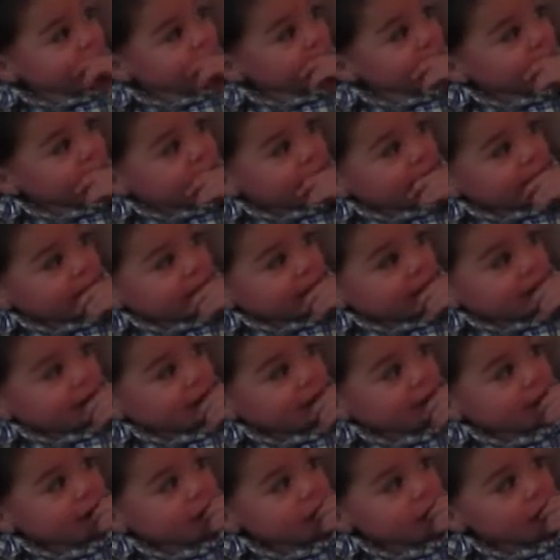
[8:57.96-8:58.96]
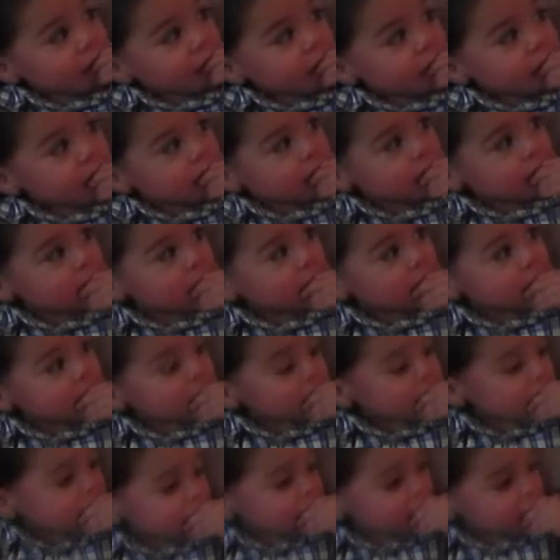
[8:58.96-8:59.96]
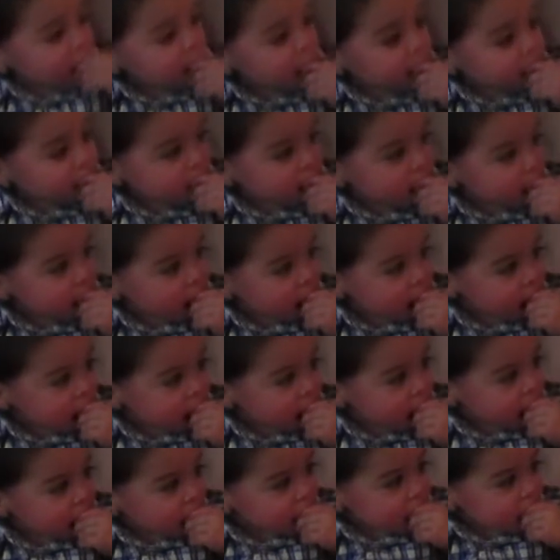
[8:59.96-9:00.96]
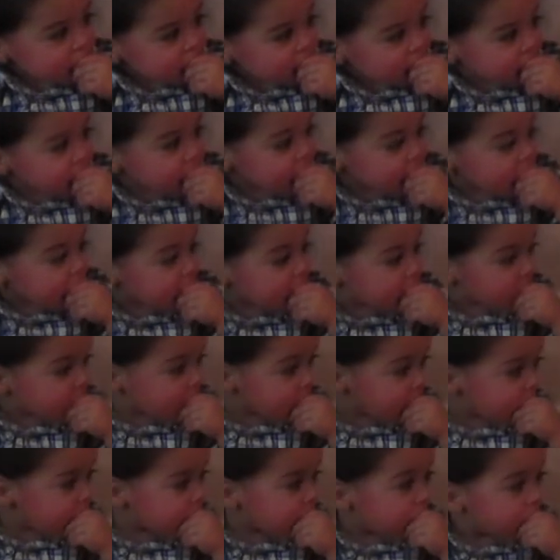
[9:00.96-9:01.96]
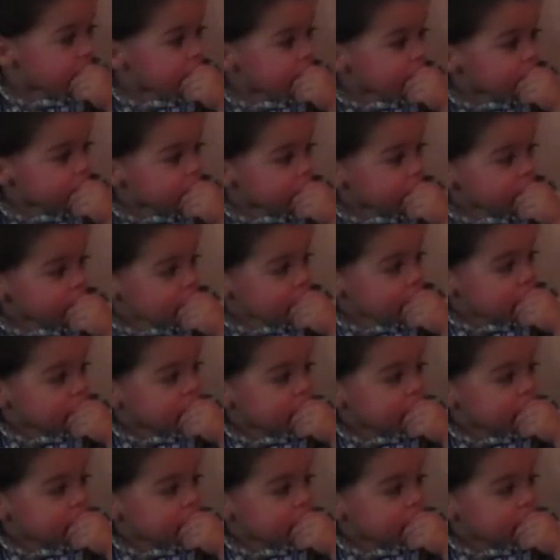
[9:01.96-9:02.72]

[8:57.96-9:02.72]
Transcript: Then he reached into his bag and pulled out a glittering red